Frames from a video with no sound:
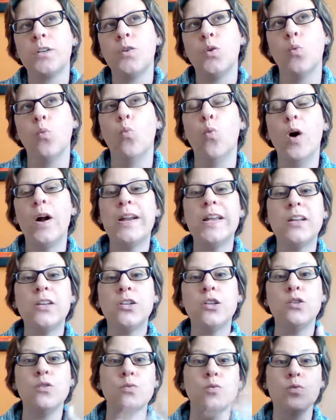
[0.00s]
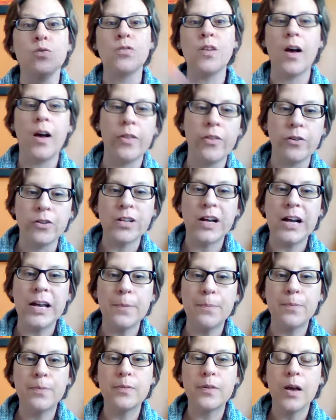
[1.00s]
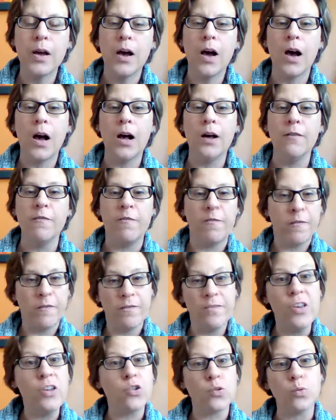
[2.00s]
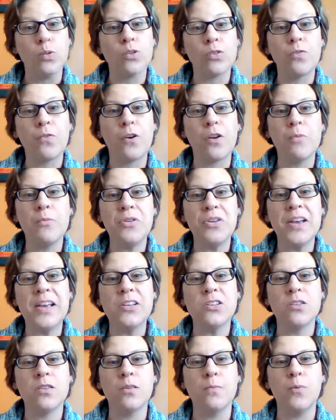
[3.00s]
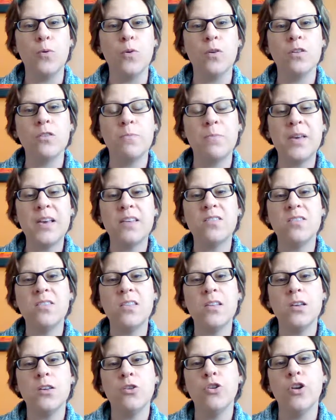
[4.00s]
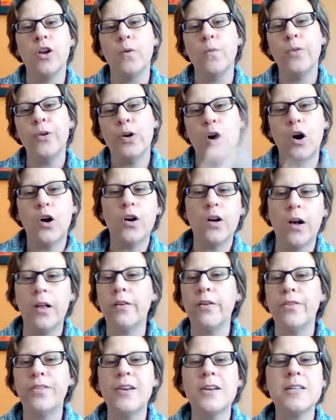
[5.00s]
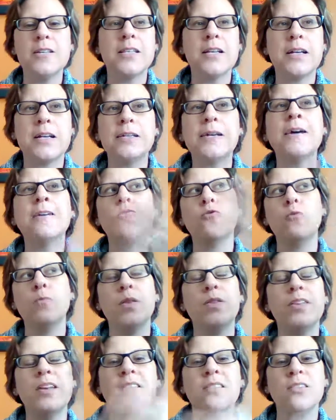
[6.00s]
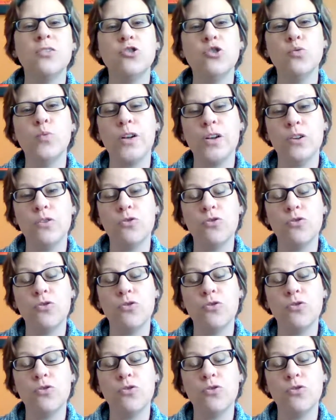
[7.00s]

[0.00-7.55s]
wanting to use other types of visuals for communication supports, because there are other things in the classroom and things that you want your